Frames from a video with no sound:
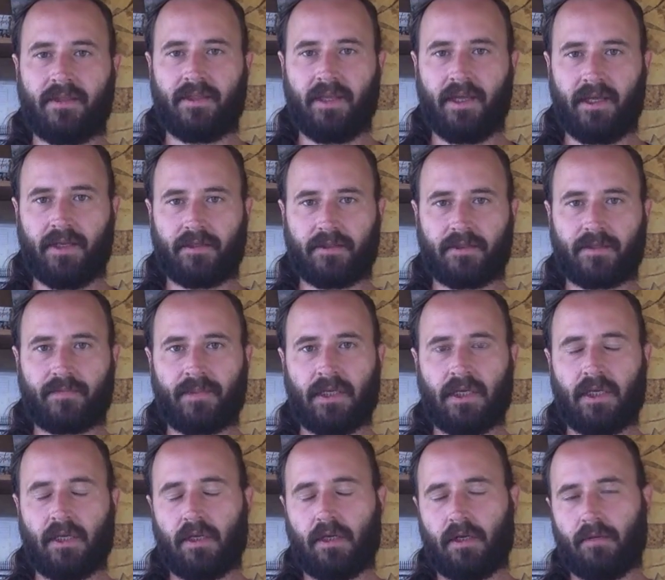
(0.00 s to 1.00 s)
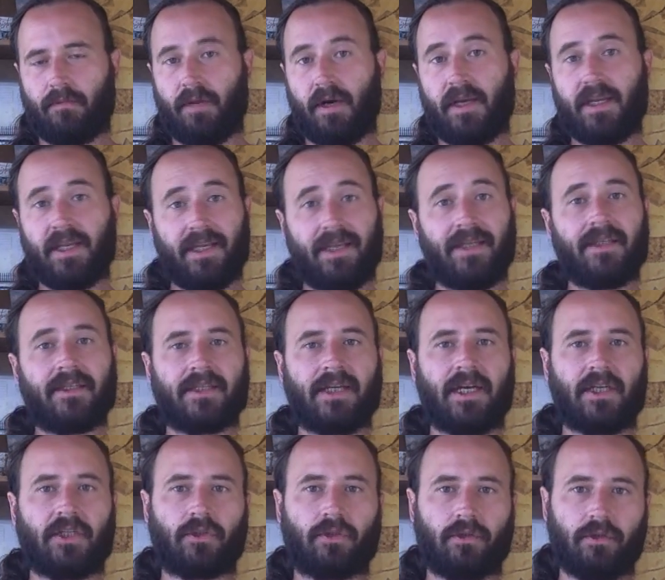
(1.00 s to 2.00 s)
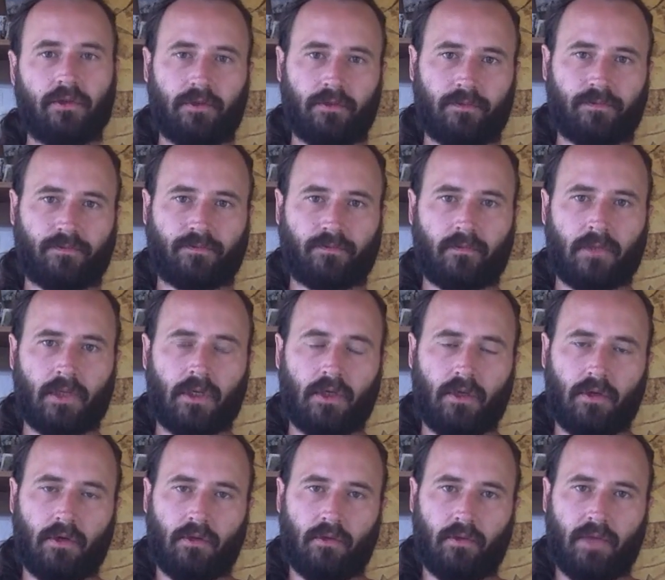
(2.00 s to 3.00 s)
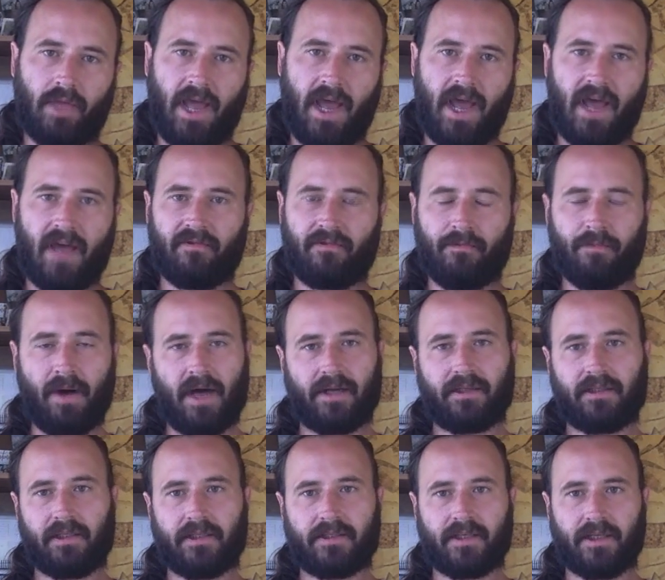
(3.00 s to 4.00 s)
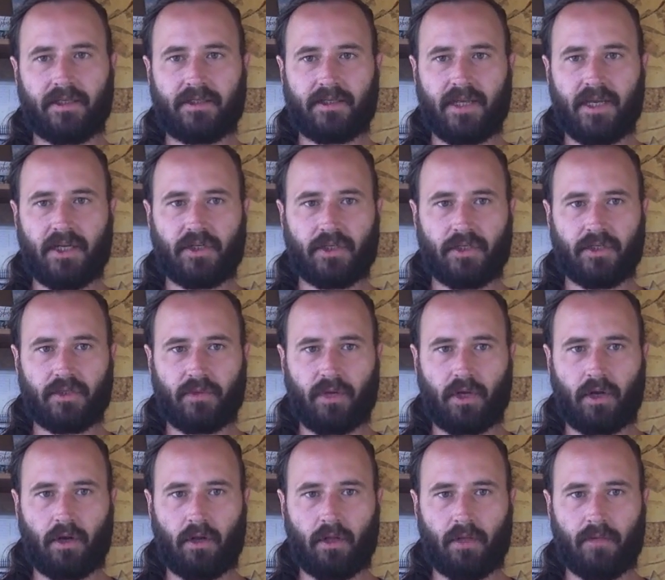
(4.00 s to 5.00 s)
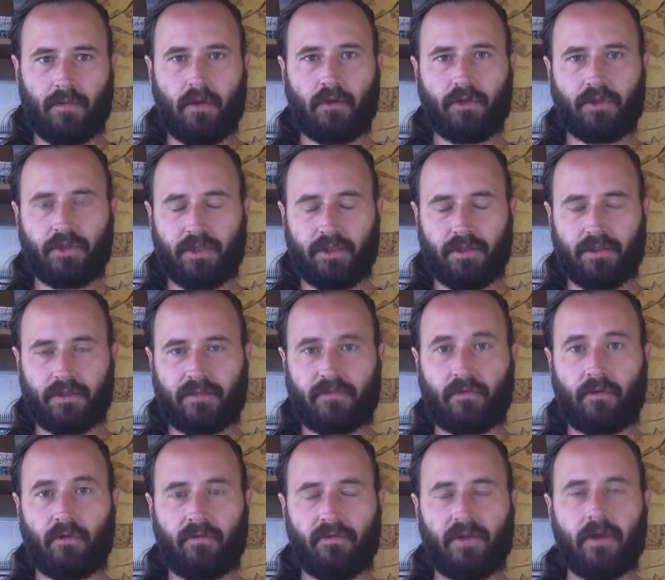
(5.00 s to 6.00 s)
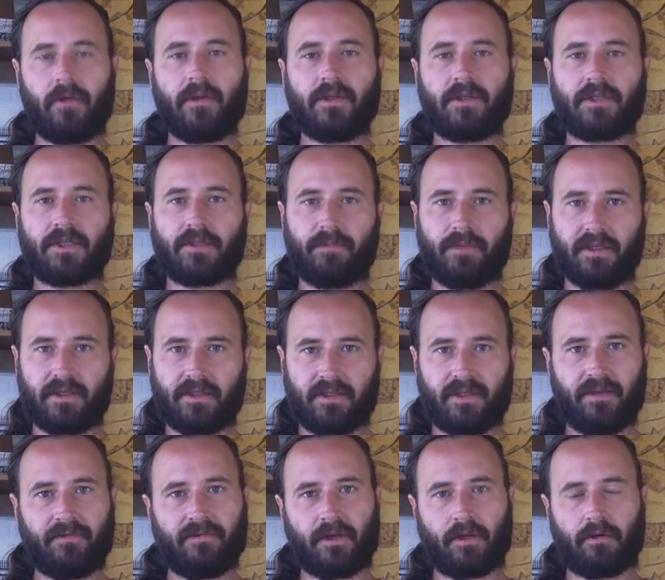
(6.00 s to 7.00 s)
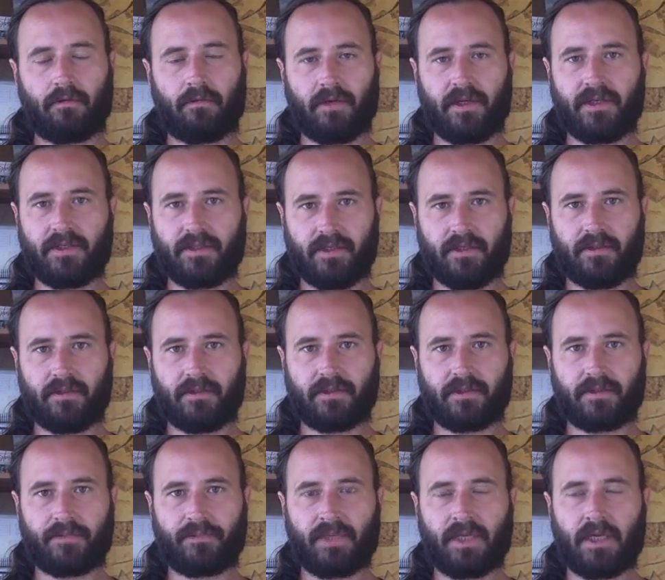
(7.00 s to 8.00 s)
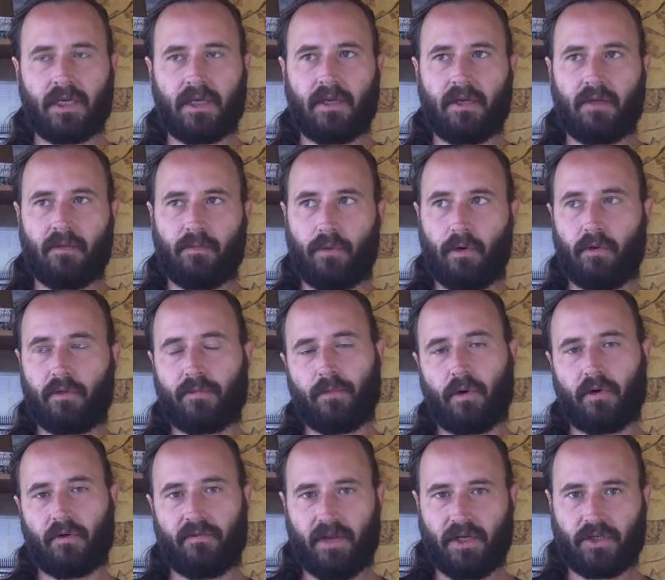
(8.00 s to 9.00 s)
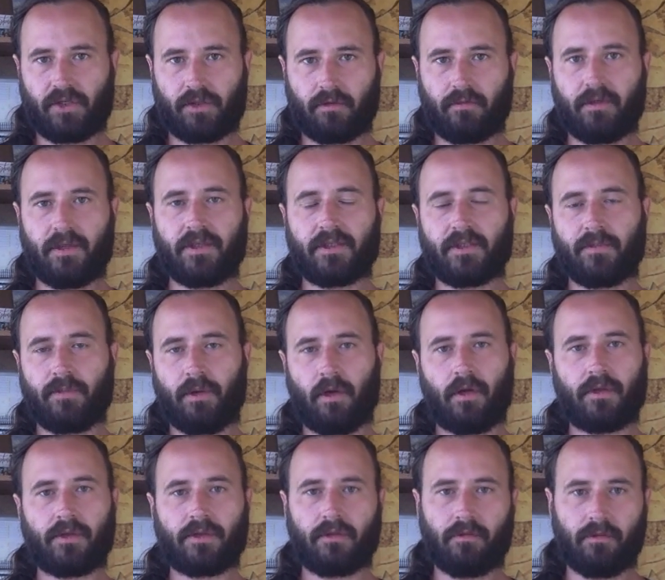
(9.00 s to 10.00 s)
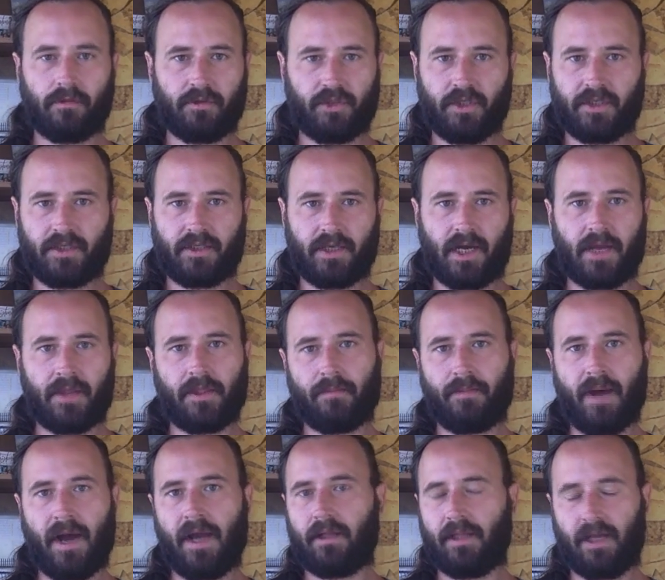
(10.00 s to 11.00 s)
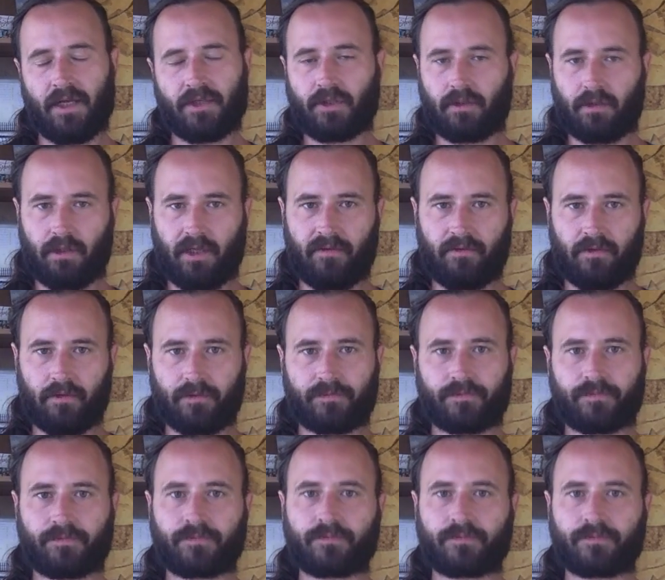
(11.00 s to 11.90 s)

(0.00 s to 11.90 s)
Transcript: things. But it is not true. We have bodily sensations we call emotions for very specific reasons, both motivational reasons, but also just on the biological level.